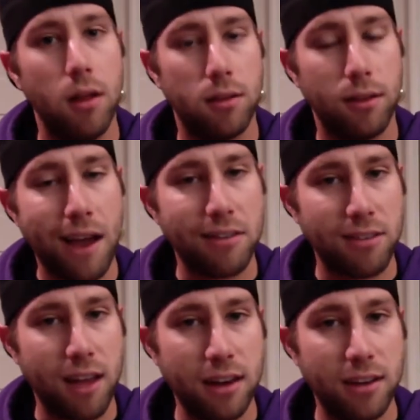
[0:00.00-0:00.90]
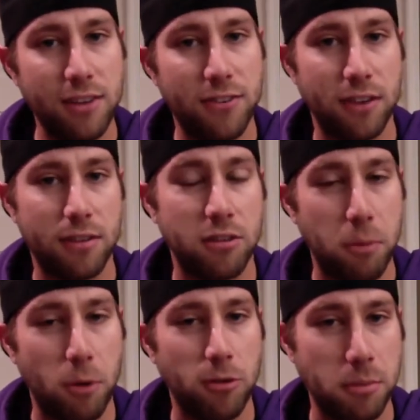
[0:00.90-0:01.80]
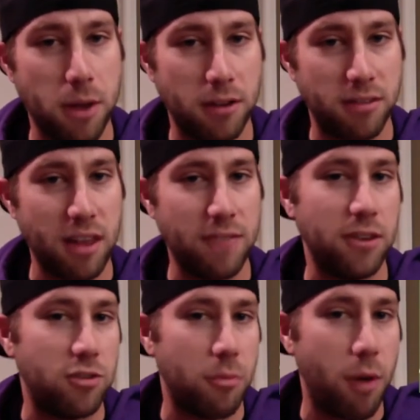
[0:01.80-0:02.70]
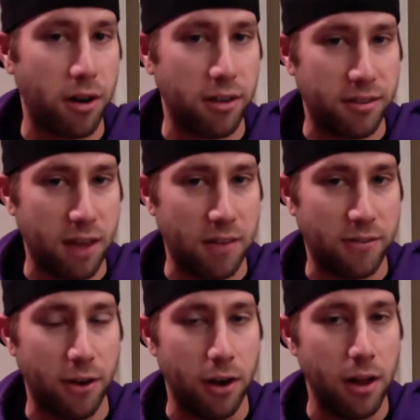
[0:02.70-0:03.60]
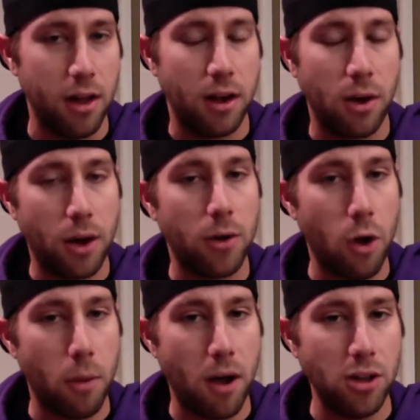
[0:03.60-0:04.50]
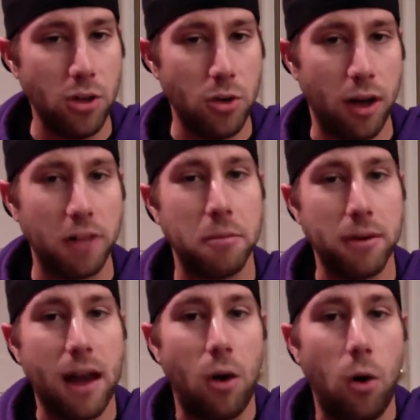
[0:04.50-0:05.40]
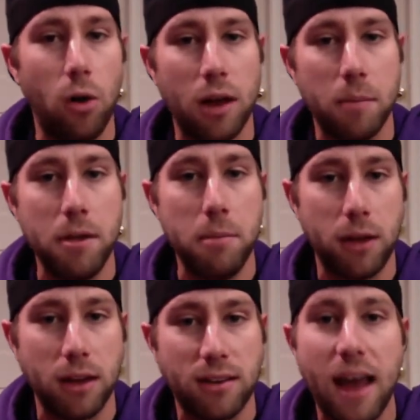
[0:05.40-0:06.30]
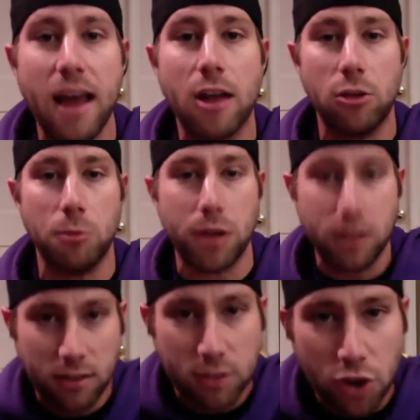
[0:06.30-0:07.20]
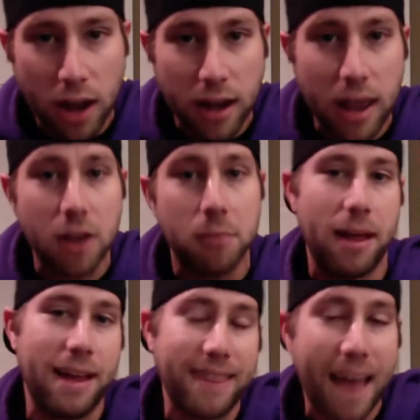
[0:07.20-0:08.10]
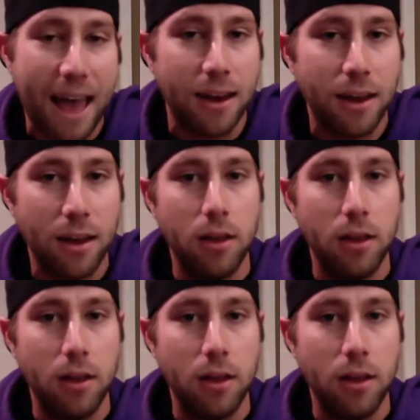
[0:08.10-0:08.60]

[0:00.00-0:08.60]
The last line of defense is supposed to be our safety, Jamarcus Sanford. Now, I don't know about you guys, but not a whole lot of people get tackled when you try and hit them like that.